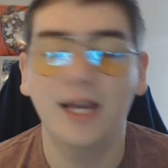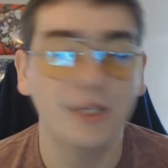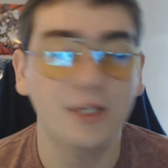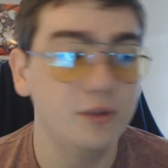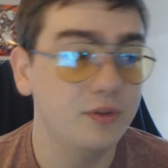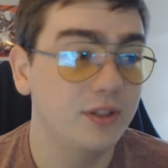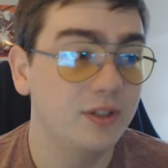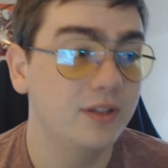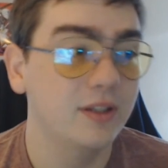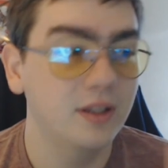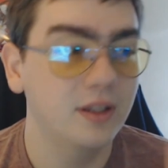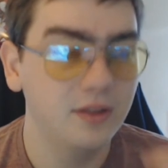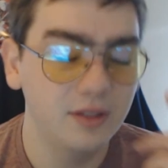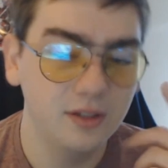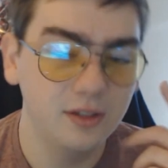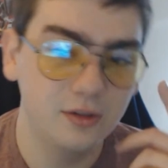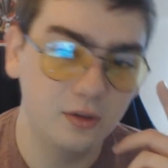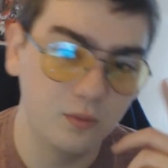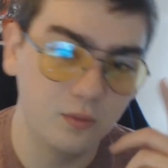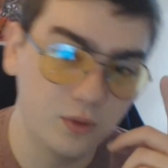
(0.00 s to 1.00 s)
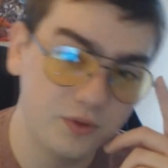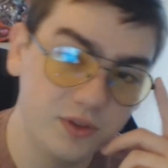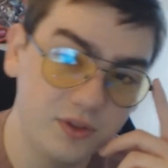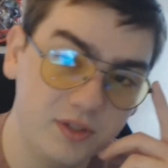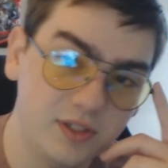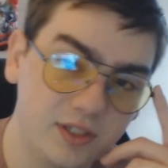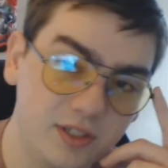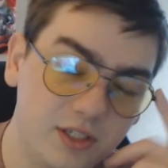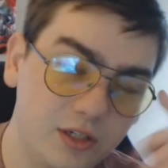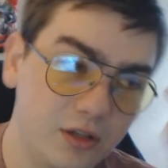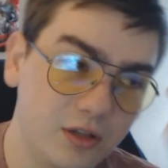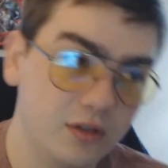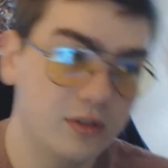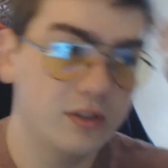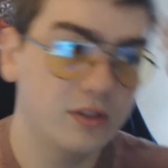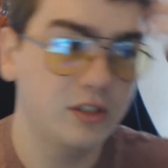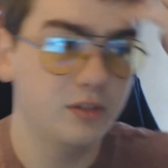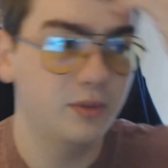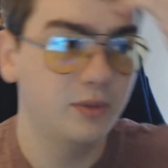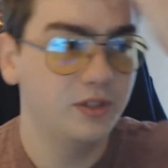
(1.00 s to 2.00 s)
think that these are worth the $60,
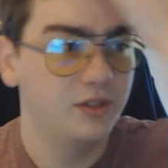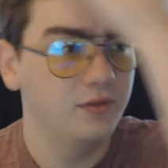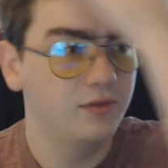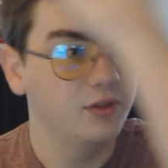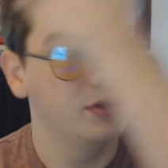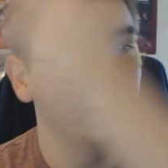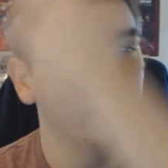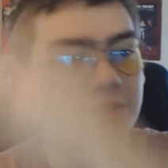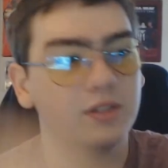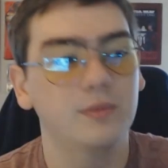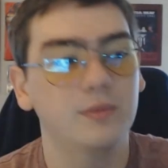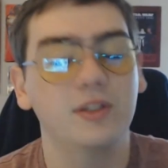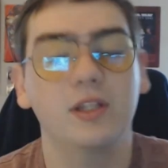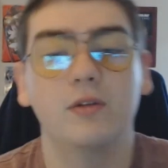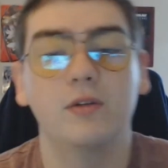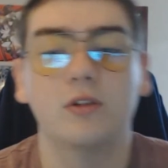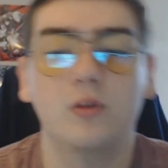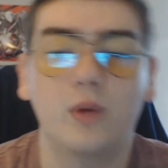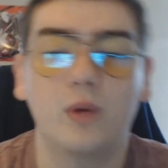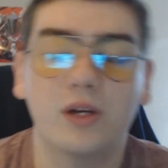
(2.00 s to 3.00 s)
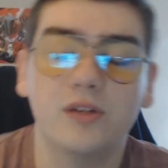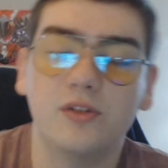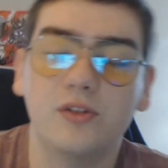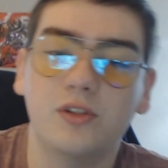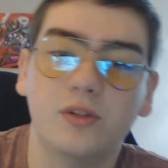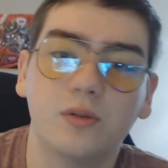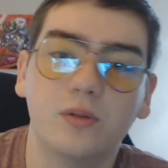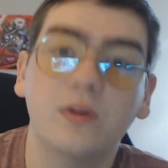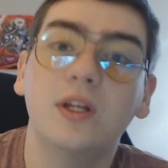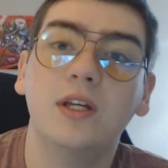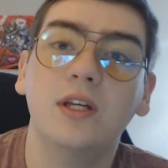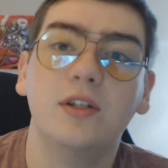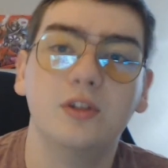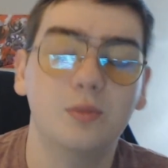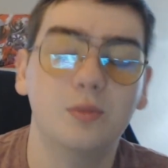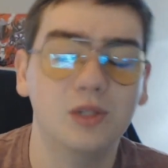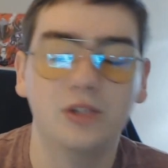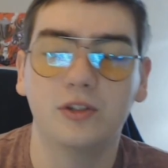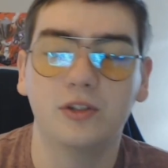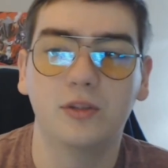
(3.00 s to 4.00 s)
especially if you're doing something that requires you to
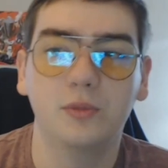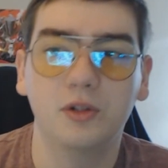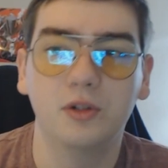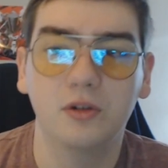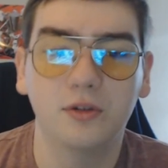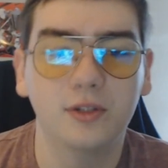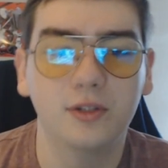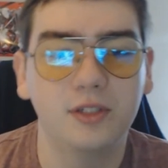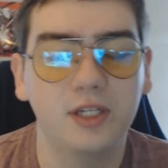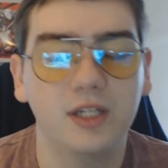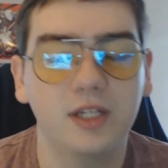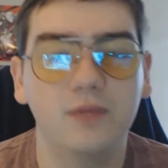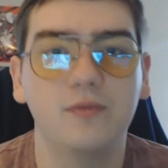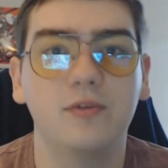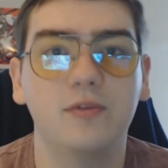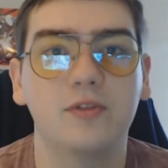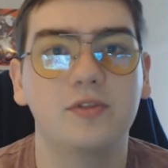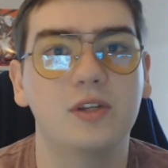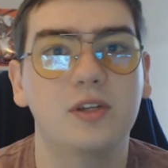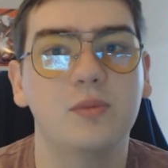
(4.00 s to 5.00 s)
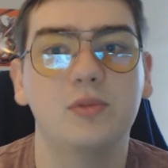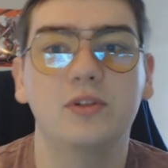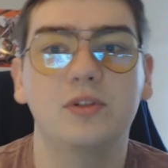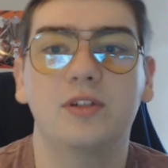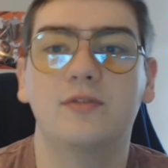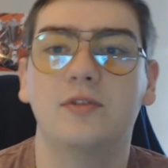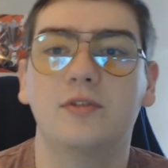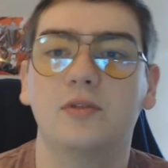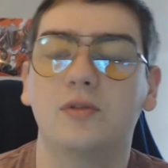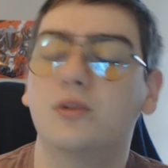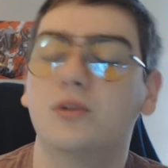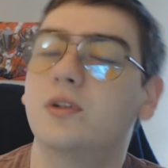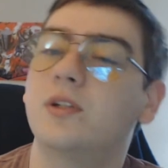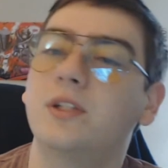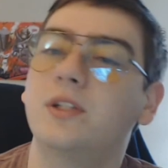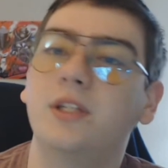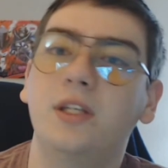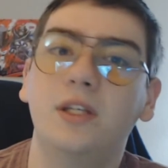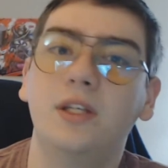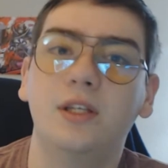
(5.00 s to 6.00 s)
be on the computer all the time. For example, if you're
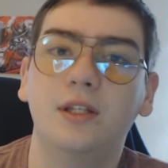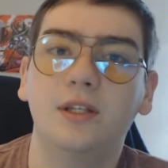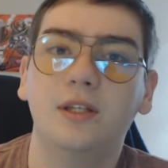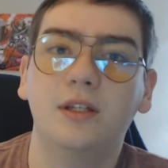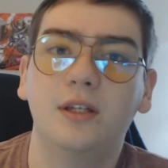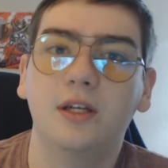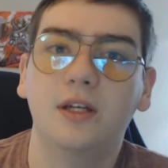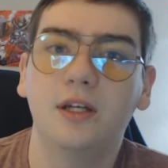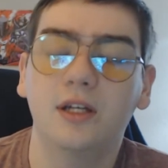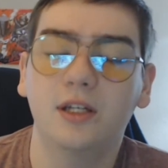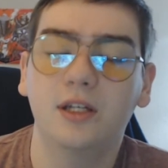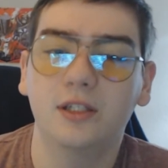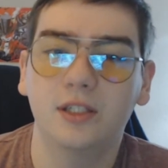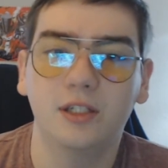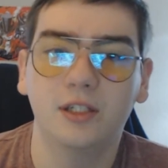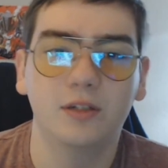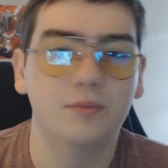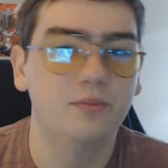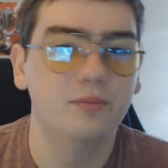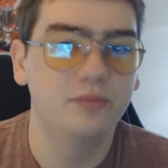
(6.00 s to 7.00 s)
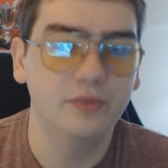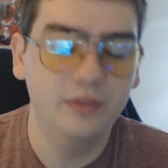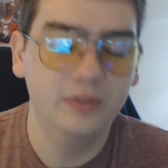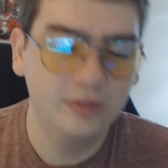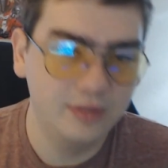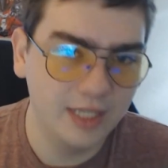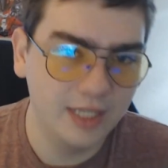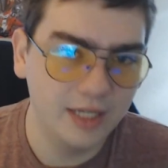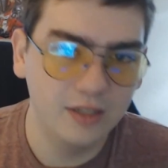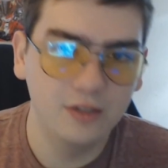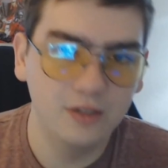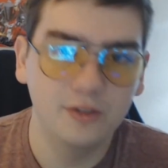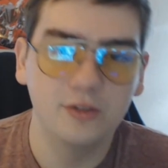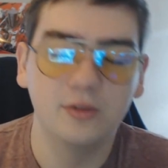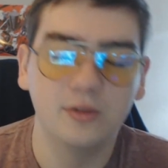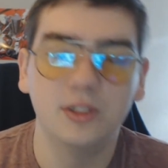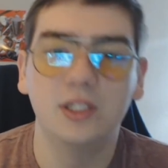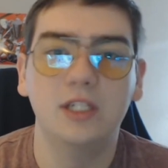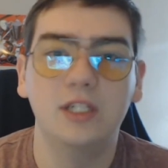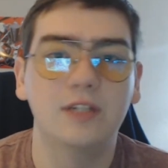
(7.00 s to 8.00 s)
data
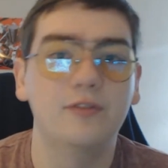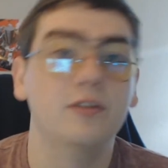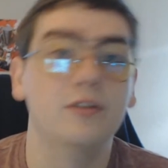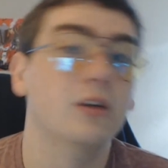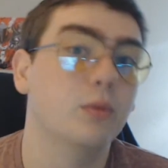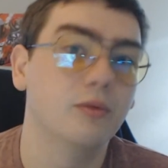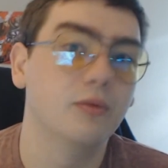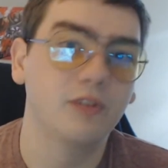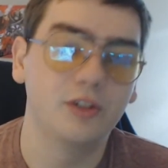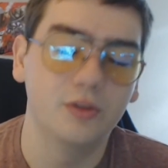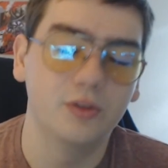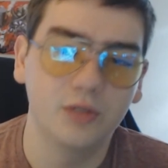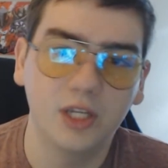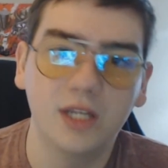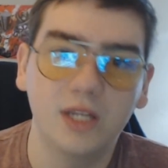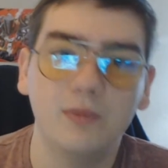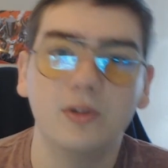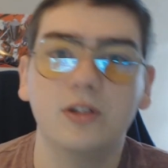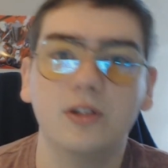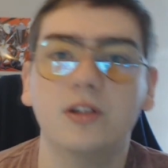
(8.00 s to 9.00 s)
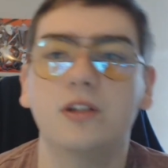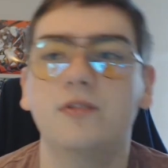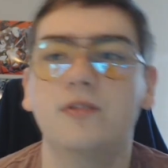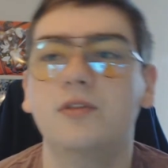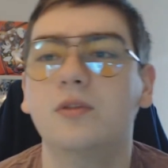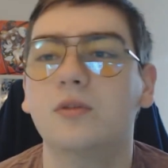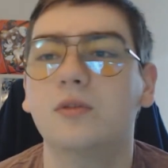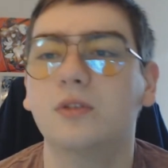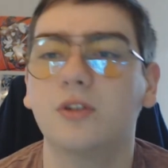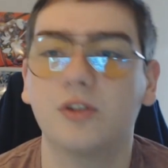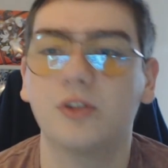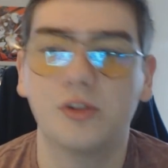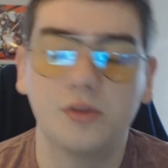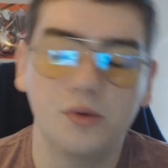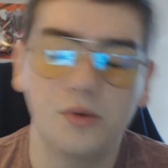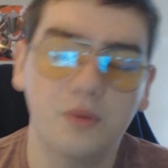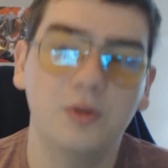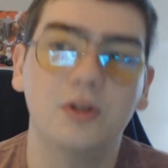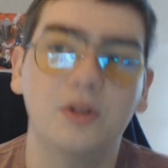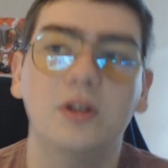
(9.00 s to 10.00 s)
entry, if you're a professional gamer, if you're a
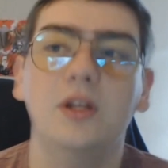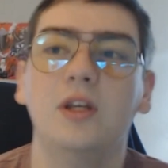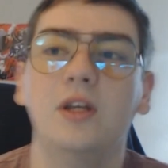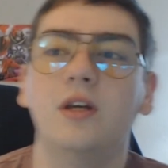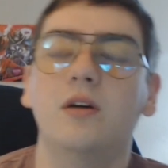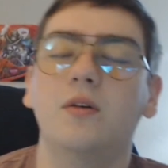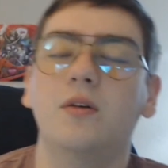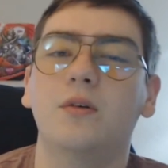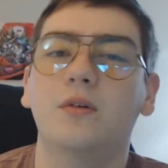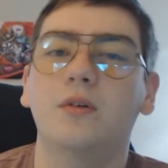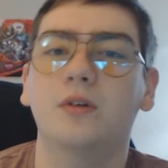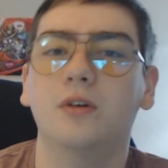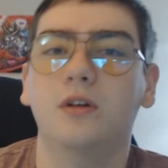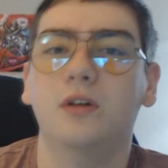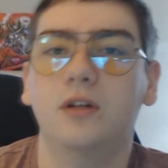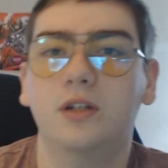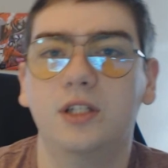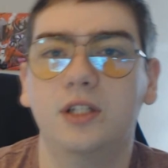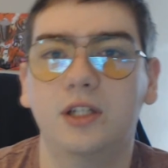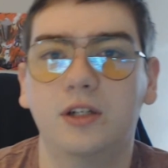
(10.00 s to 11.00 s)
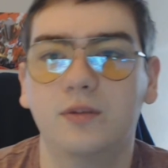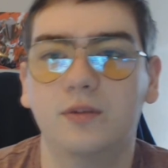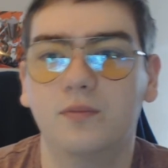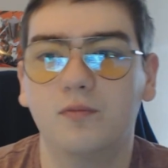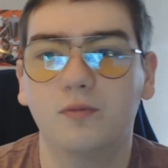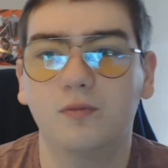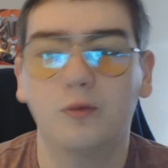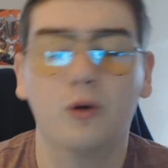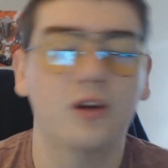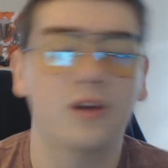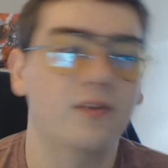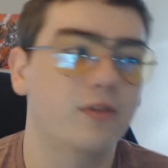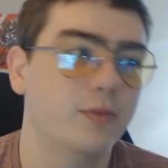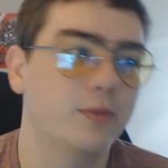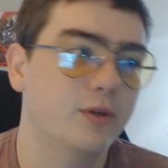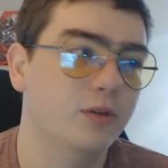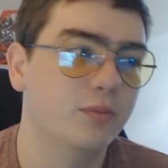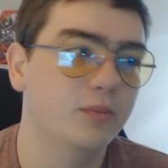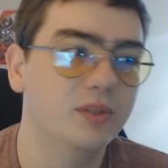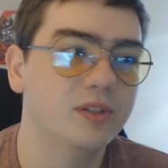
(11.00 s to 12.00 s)
streamer, or working from
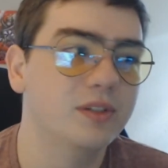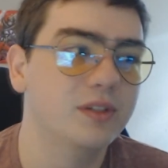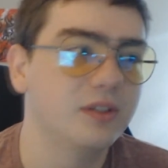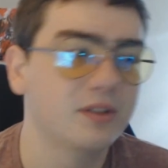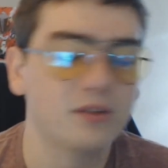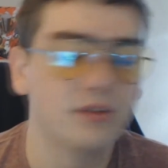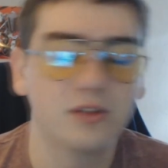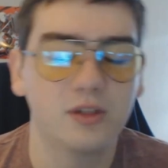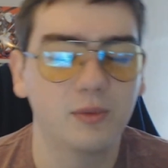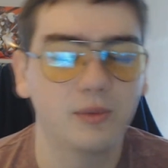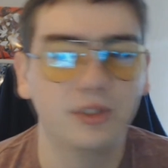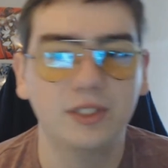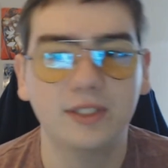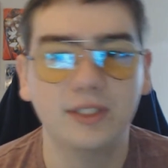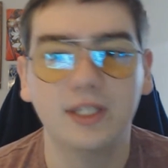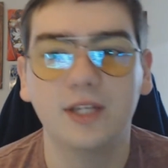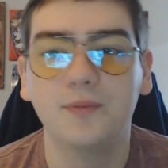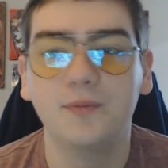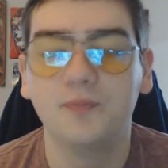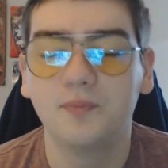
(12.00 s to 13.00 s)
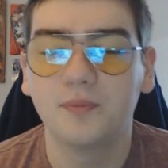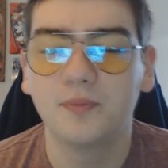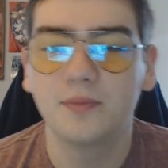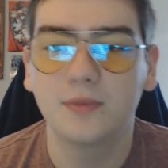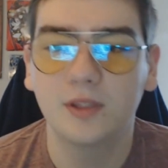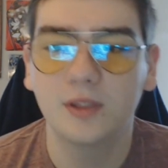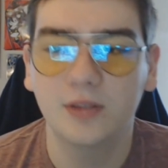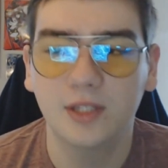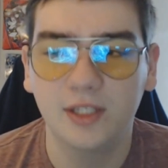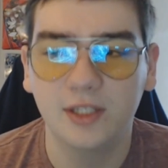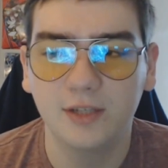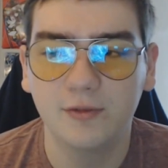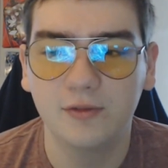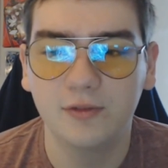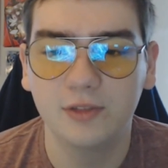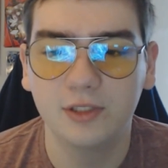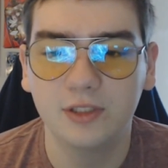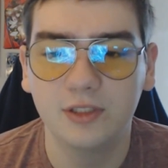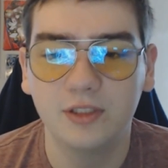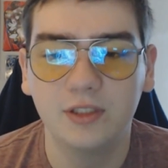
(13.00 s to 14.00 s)
home business or something like that, they
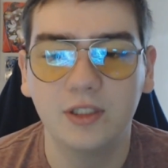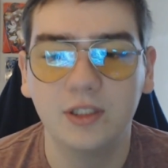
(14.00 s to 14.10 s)
definitely